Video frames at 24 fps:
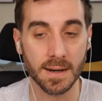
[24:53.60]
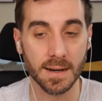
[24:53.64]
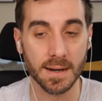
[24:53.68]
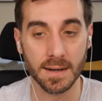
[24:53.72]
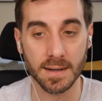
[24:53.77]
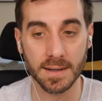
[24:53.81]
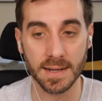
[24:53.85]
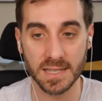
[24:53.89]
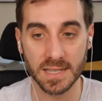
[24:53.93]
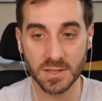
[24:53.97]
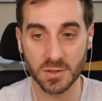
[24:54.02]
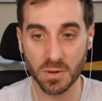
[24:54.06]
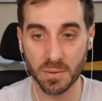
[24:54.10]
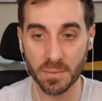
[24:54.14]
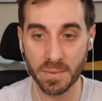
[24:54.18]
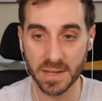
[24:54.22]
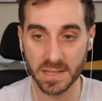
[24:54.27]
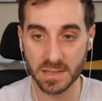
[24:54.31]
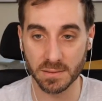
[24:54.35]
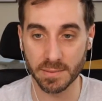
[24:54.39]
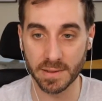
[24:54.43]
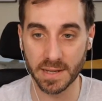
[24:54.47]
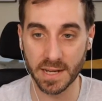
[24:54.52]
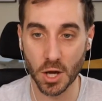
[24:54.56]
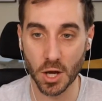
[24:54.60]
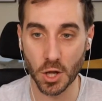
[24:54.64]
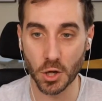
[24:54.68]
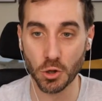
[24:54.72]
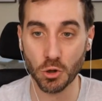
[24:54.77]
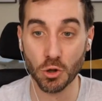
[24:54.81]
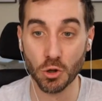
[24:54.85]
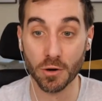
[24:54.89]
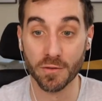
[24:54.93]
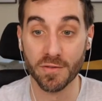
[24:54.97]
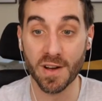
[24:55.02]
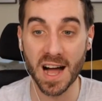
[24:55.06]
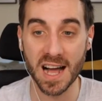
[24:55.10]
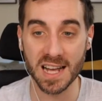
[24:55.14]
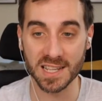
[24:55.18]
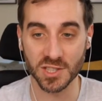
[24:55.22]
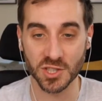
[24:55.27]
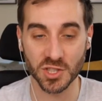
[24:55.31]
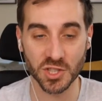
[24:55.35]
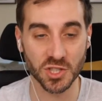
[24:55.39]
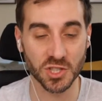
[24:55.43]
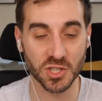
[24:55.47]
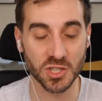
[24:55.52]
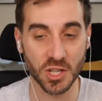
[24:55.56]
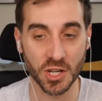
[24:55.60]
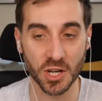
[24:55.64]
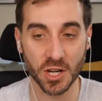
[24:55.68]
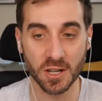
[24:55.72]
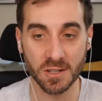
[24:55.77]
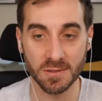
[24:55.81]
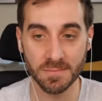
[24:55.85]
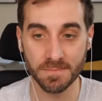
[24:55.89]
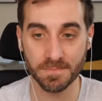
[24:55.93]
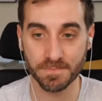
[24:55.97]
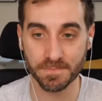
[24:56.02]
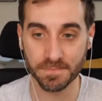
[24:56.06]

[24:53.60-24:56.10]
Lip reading: That's what makes me nervous, you know?